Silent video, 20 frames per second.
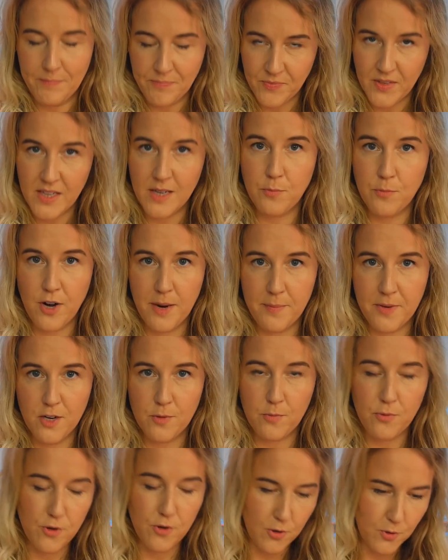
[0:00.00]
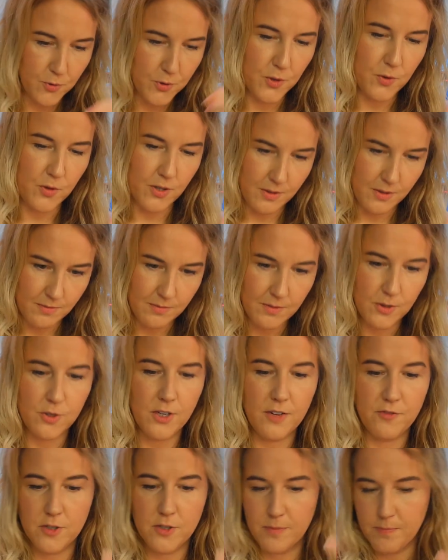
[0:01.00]
in Premiere Pro, you'd
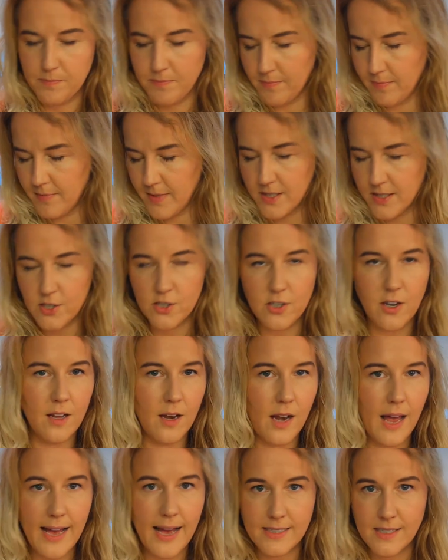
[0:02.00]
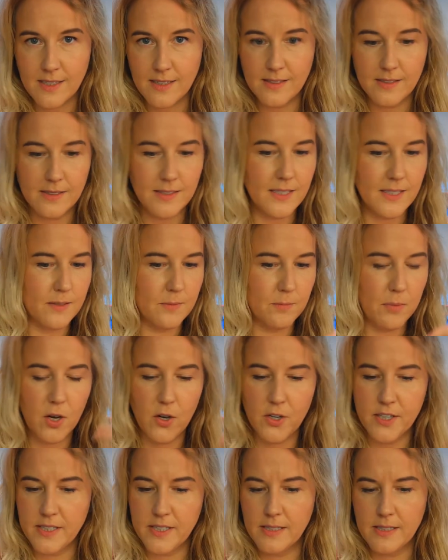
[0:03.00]
have to install add-ons and
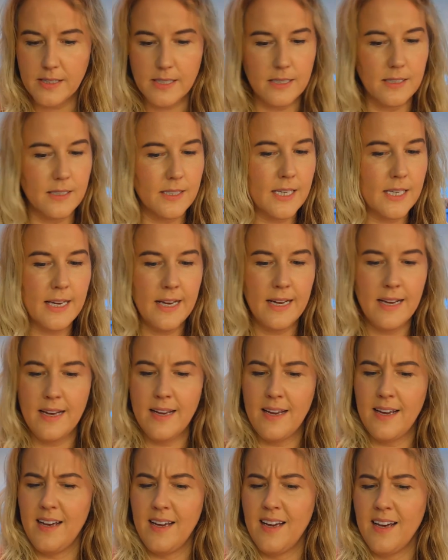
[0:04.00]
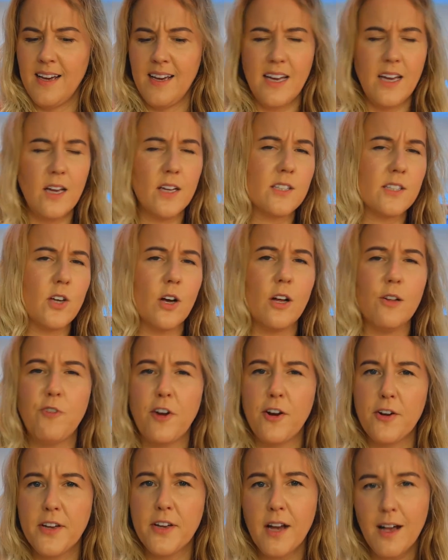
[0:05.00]
plugins, and it's all
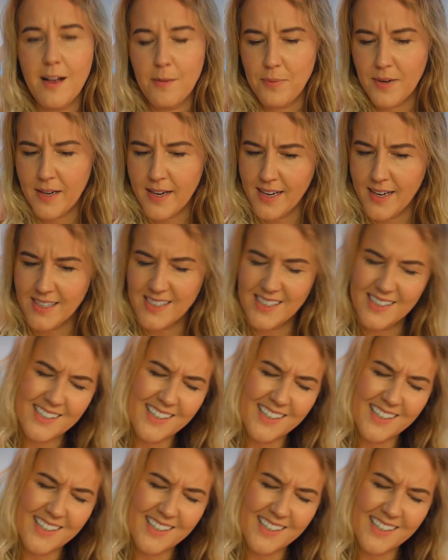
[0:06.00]
very complicated.